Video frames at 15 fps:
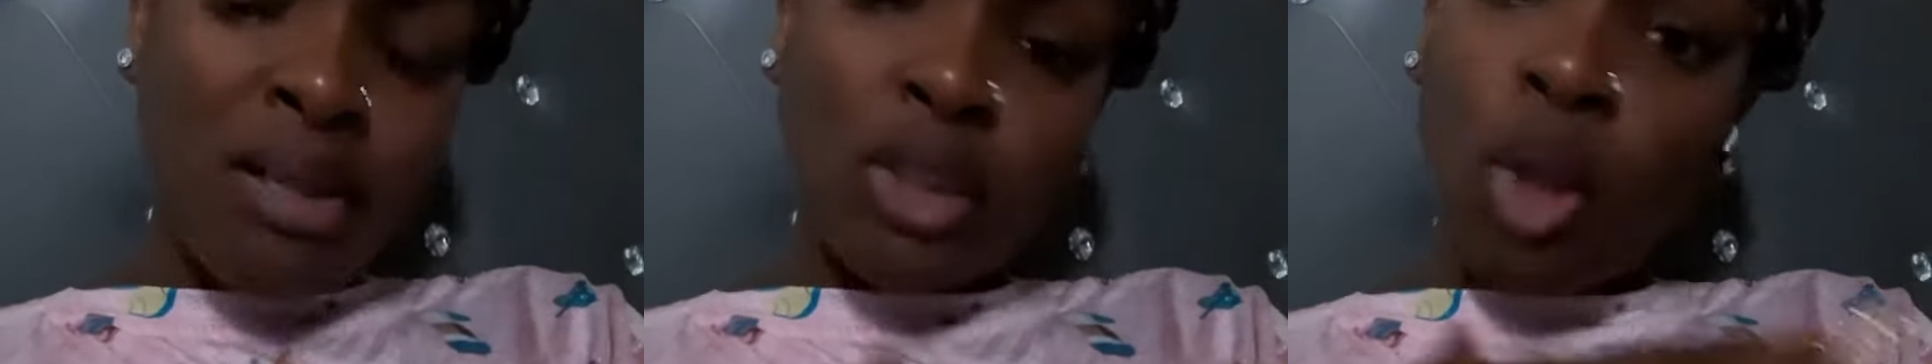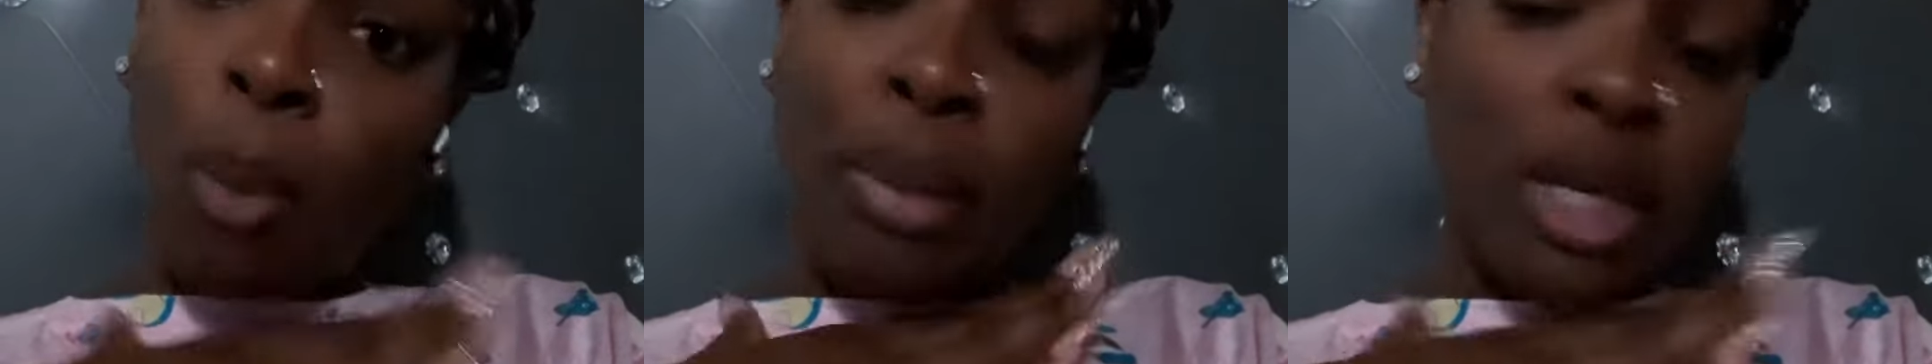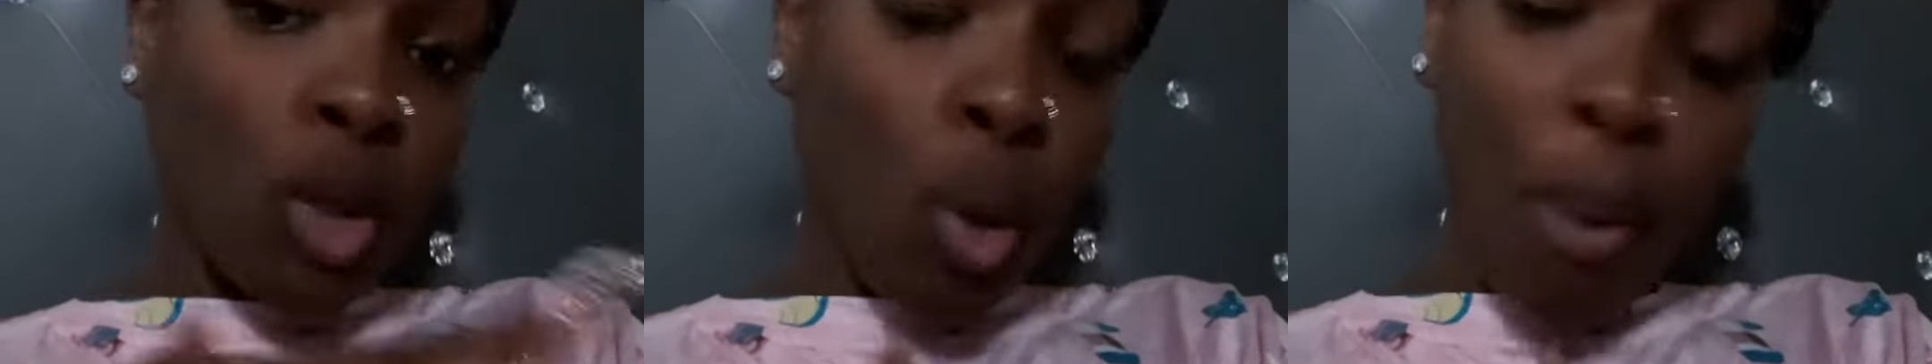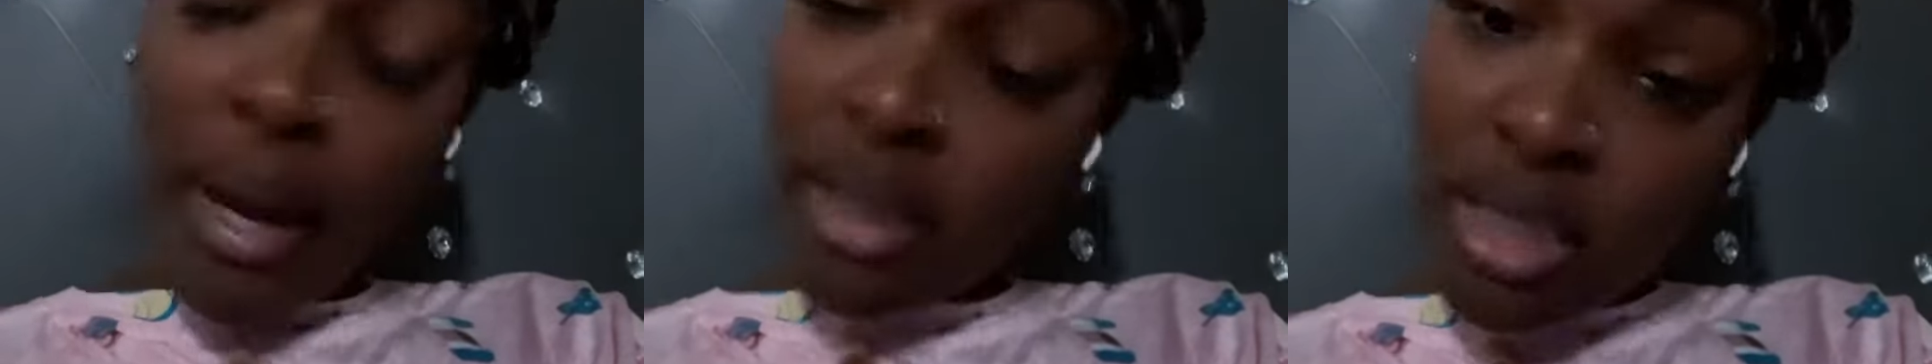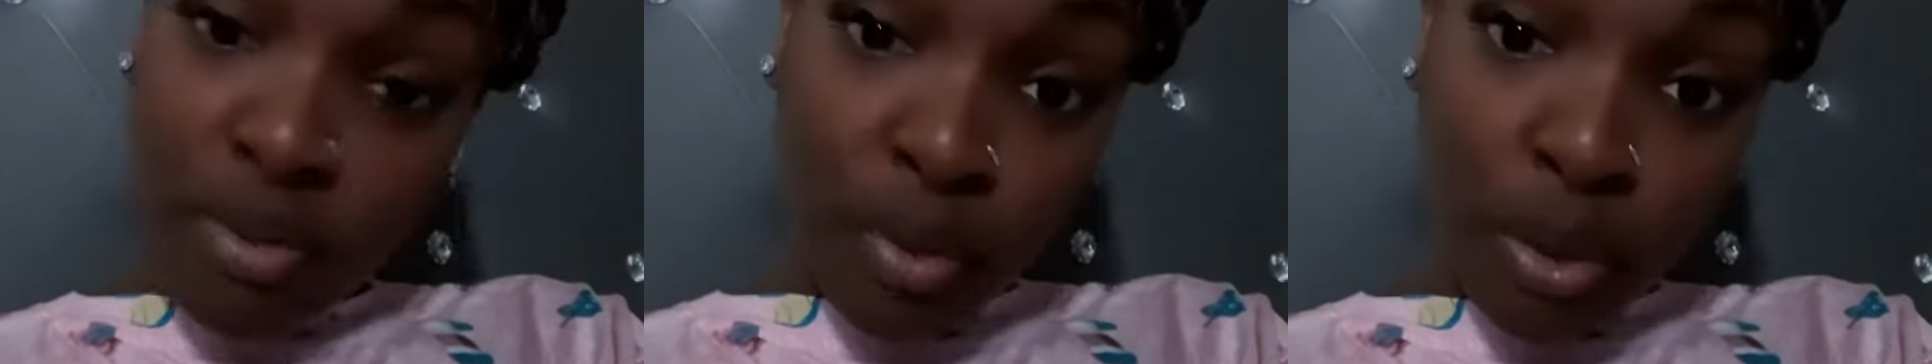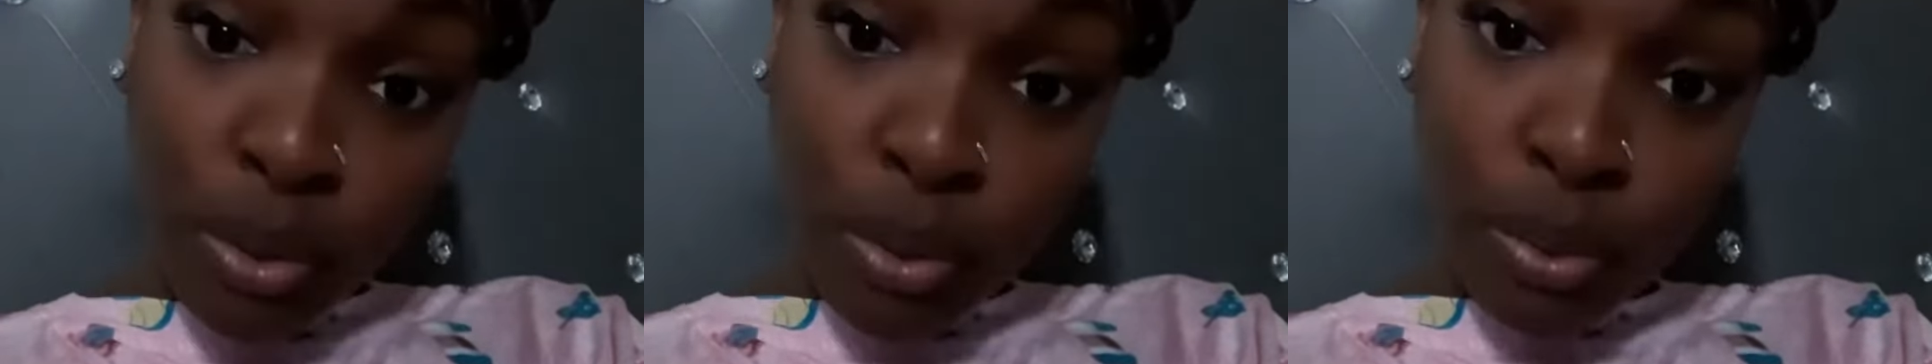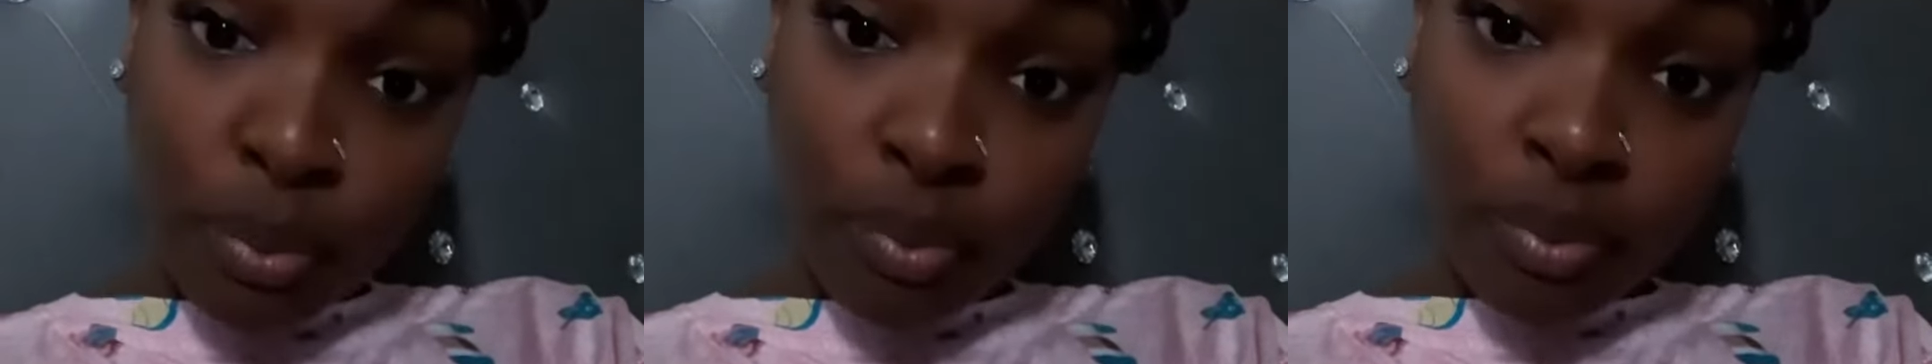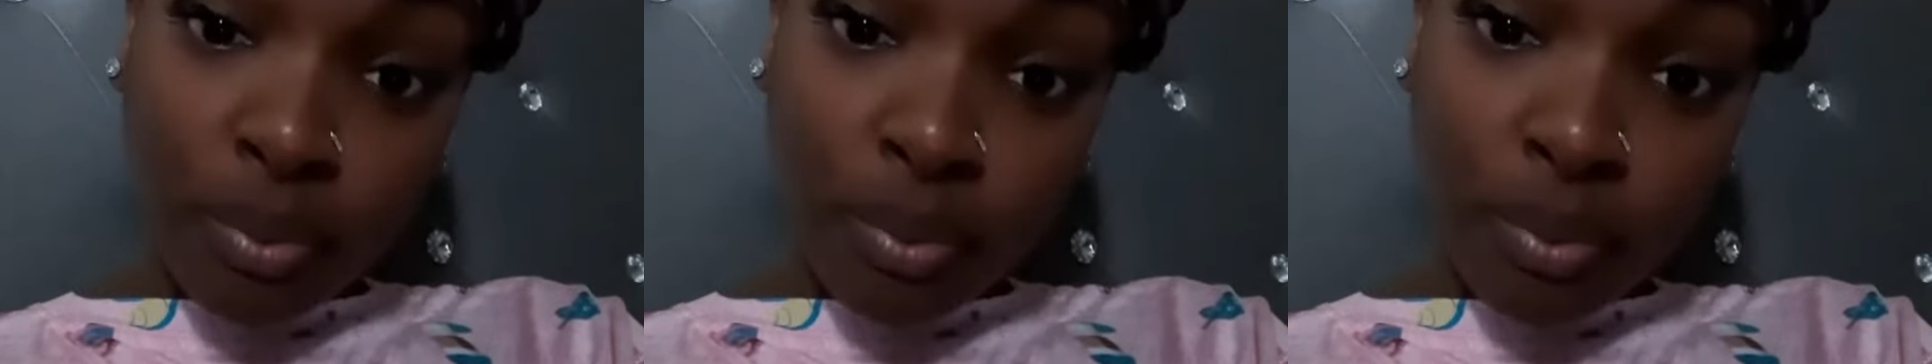Don't be nobody's fool.